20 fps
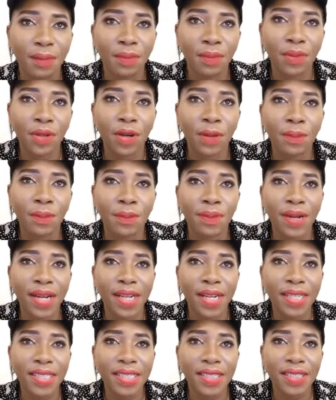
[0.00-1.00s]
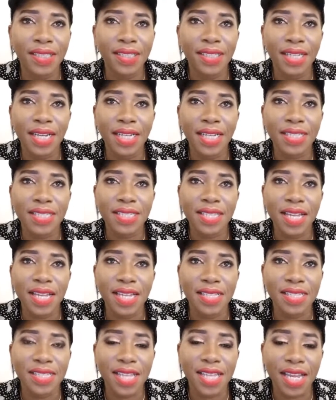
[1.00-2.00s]
combine that
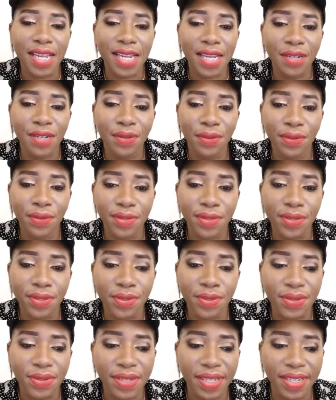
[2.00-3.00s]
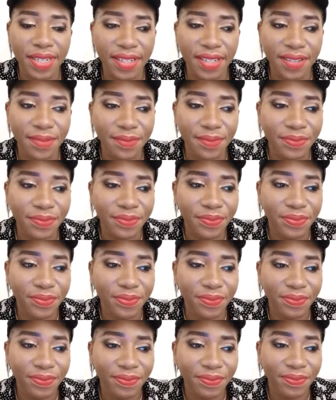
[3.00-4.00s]
and tiger nuts together.
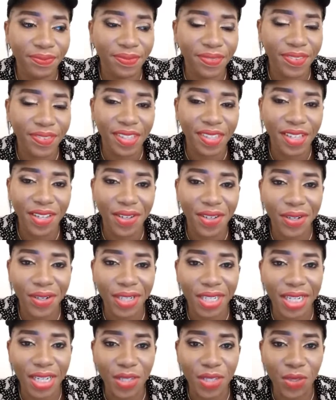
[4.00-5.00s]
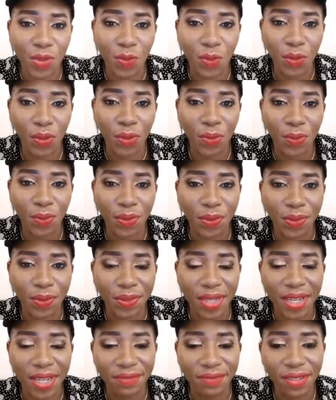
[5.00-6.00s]
Ogana sokotokoto.
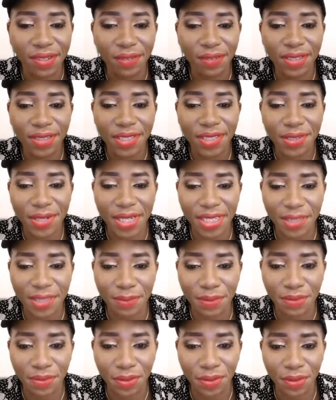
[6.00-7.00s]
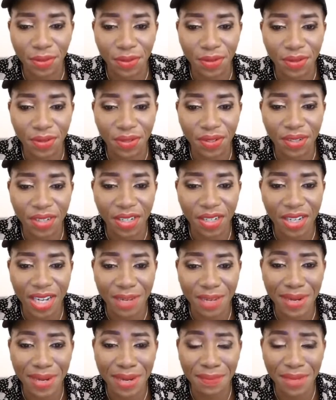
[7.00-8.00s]
I've not really tried it before.
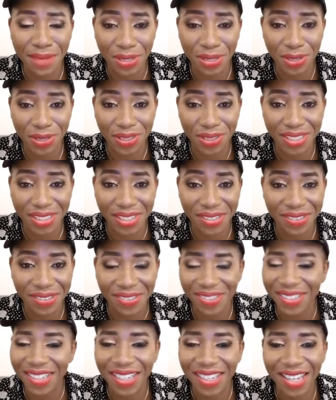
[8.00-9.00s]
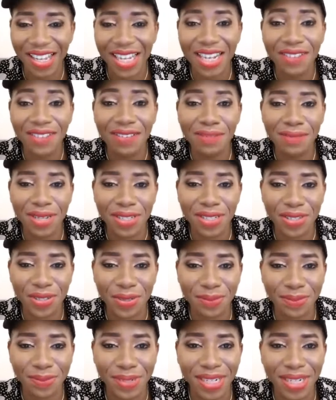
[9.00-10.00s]
Am I matured now? I never
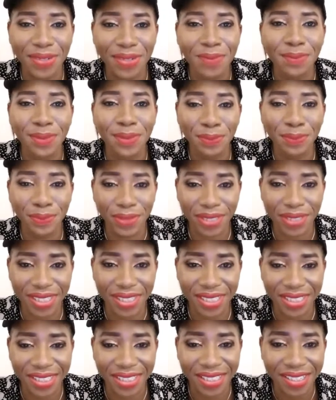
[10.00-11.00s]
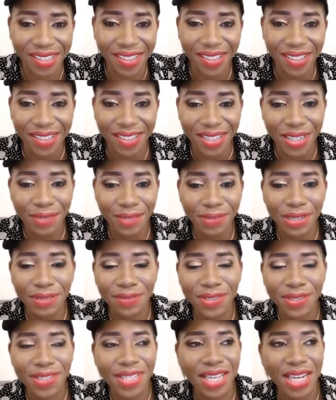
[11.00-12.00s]
matured, but I don't bump pikin. Even if
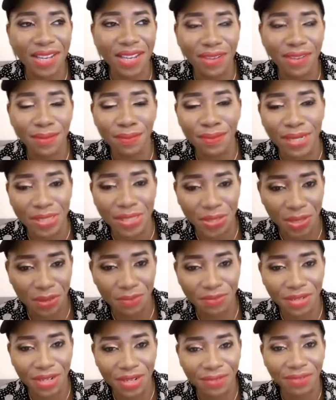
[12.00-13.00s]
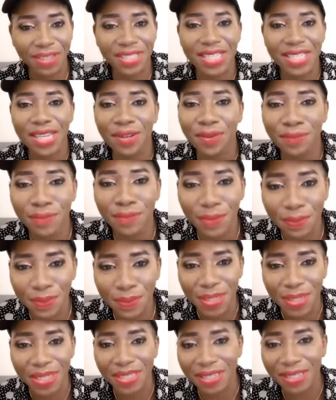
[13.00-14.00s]
the say I never mature, for the first time I don't bump
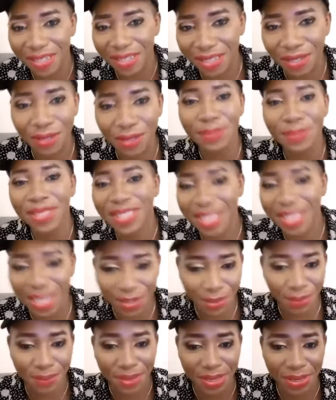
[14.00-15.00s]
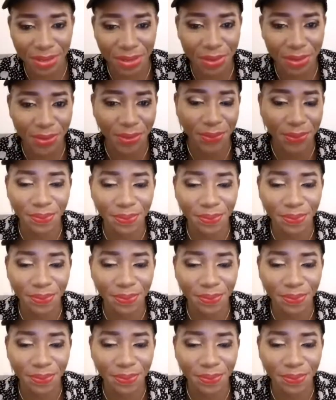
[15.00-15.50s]
pikin, it means I don't mature.